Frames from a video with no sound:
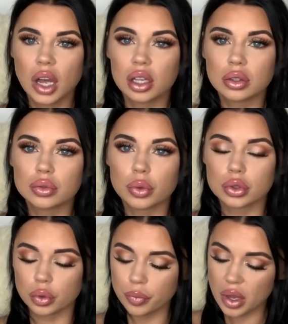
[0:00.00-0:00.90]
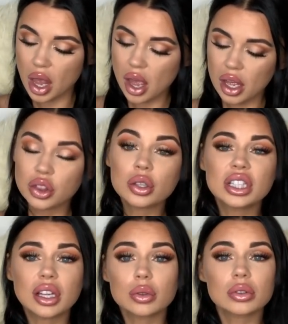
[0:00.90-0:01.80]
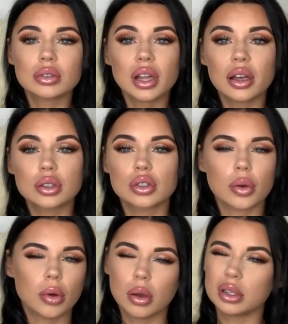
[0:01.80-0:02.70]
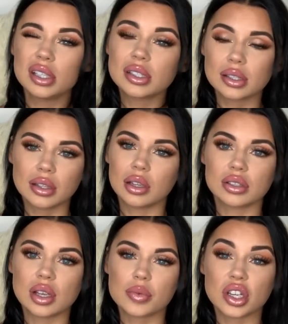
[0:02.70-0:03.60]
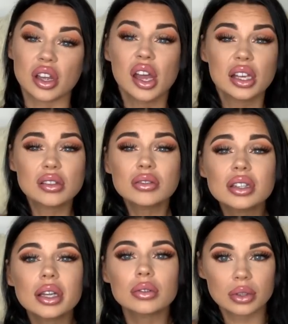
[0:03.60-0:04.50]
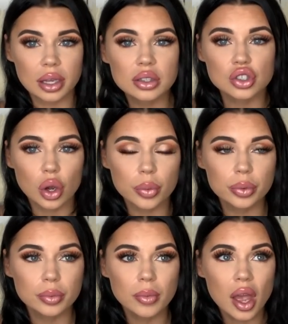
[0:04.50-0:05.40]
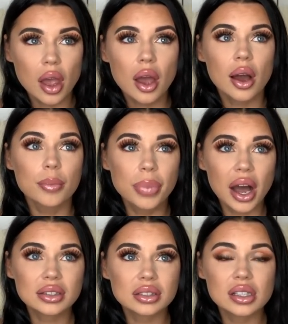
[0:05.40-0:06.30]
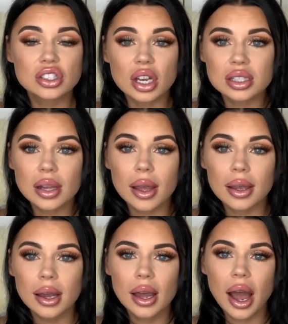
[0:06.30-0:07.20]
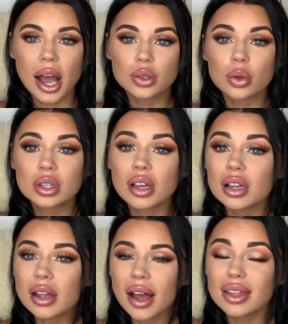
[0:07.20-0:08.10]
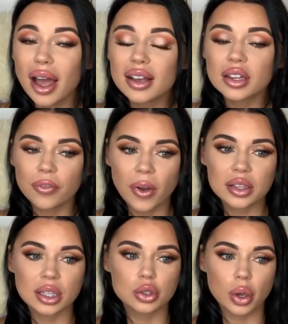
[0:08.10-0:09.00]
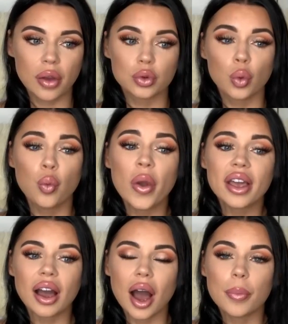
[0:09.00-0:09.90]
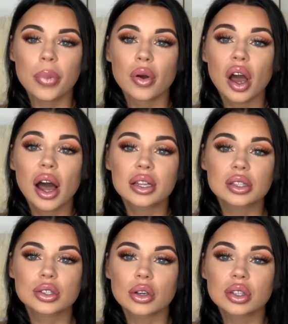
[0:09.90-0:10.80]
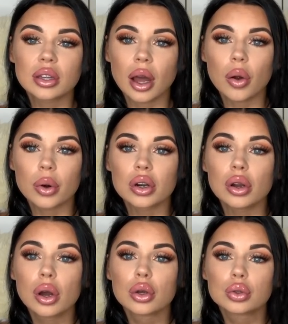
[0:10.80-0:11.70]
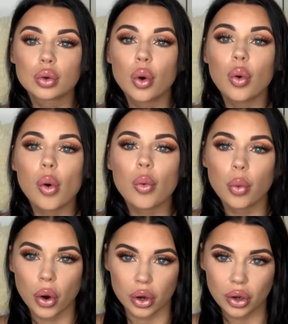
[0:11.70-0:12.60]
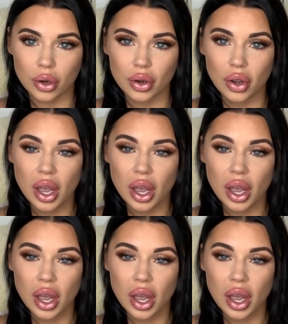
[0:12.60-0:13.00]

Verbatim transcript: I don't want to. Not that I don't like the job. This is another subject. It's not that I don't like the job, but it's just like I don't like the fact that you have to wake up at a certain hour to go work.